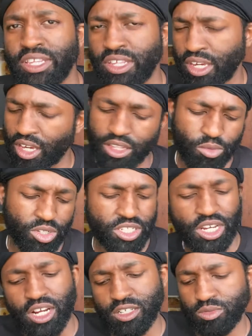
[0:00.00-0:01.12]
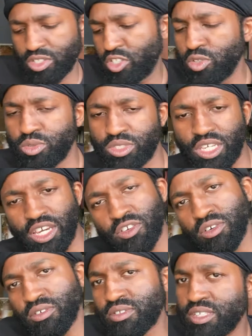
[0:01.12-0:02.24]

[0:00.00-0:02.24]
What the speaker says: and the witch doctor would use the innards